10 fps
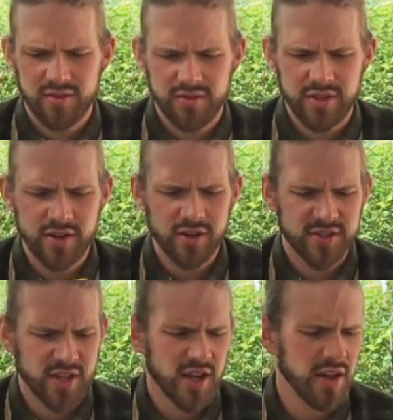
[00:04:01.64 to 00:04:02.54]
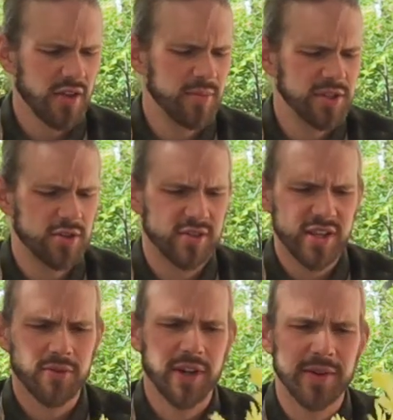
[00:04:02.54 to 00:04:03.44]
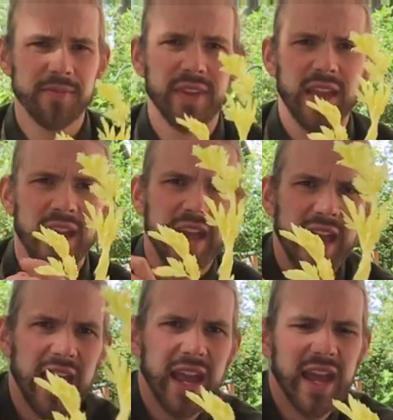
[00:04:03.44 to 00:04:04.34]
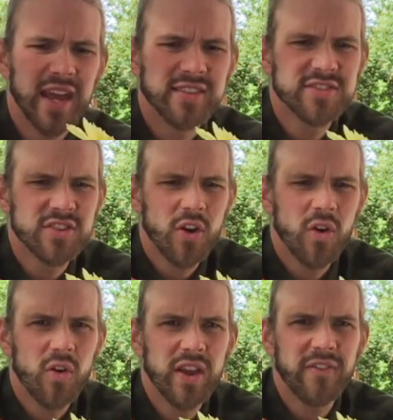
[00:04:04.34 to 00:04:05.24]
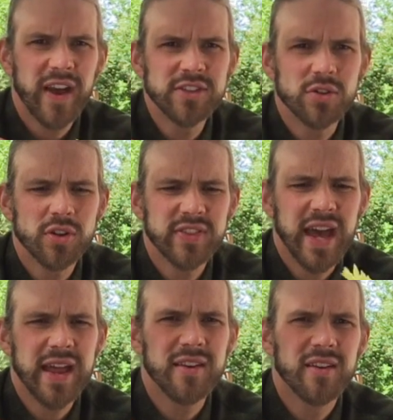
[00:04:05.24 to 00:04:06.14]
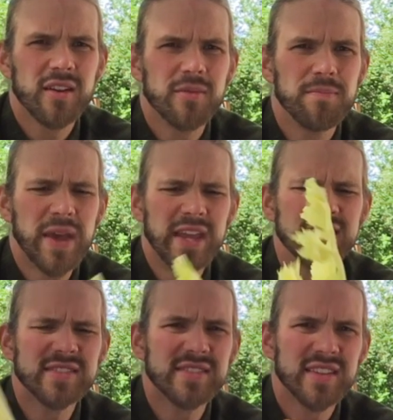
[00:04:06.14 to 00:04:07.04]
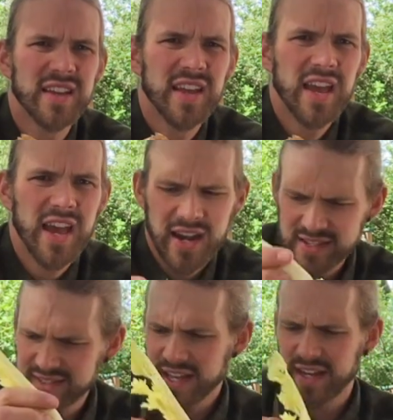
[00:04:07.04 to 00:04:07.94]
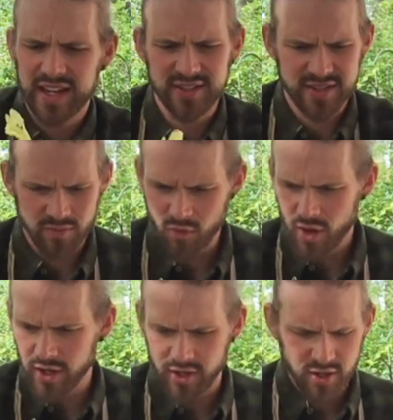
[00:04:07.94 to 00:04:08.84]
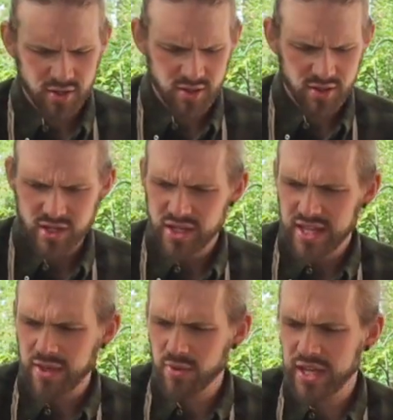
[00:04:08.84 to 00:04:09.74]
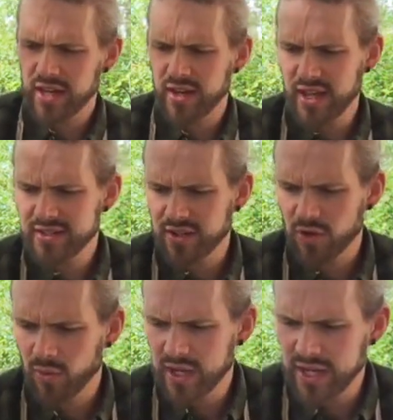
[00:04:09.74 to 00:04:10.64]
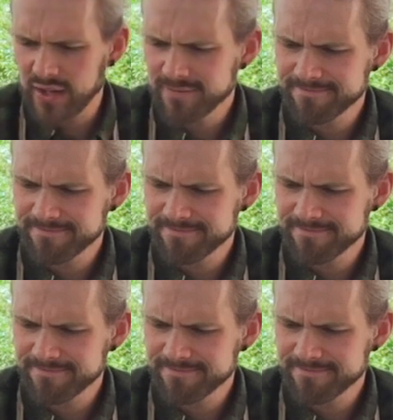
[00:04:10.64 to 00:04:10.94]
there's another Mr. Celery. And so if I took that base and I set it in some water, it would get nice and green